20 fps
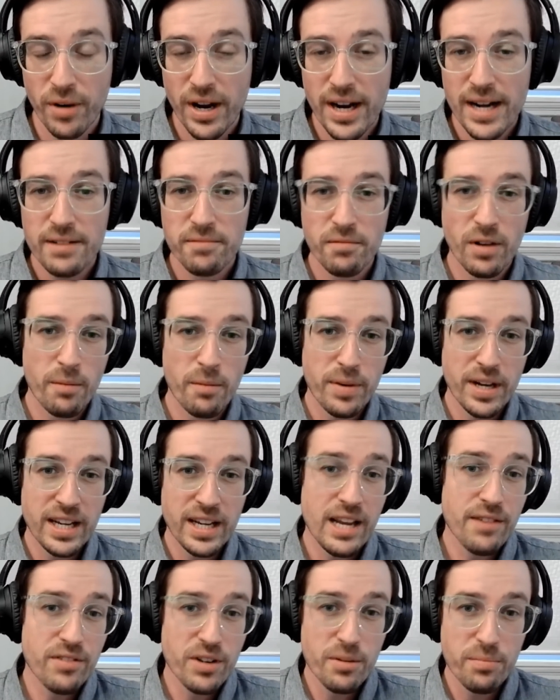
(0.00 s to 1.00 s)
right a big
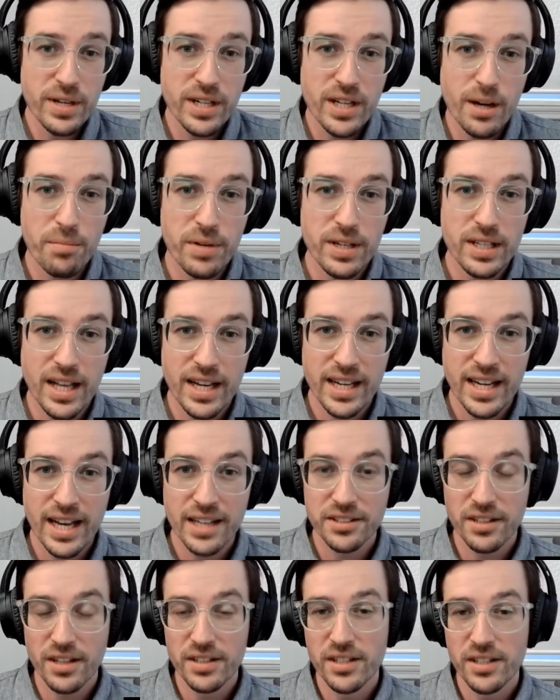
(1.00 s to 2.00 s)
even a big company like
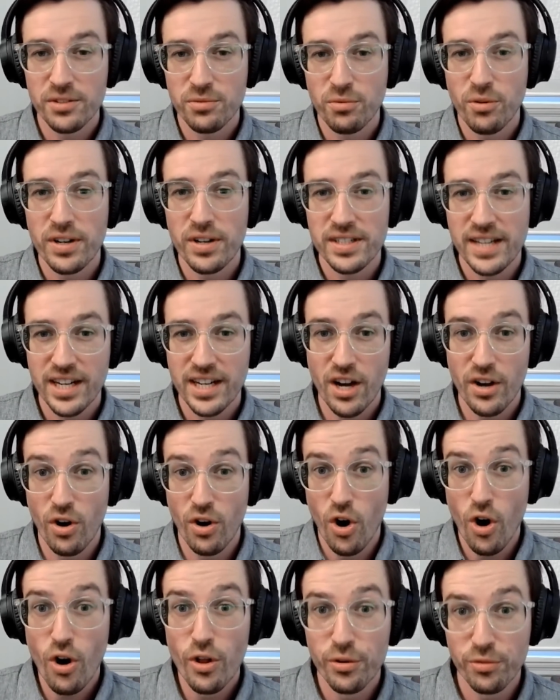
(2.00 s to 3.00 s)
exxon doesn't want to take on
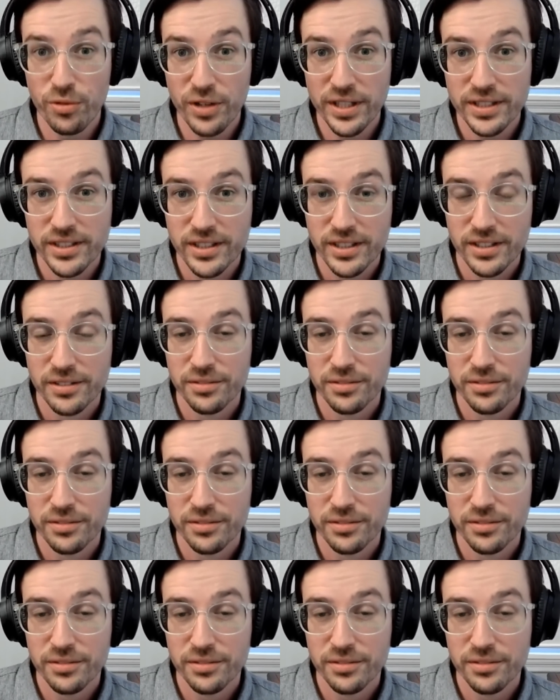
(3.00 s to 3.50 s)
all the risk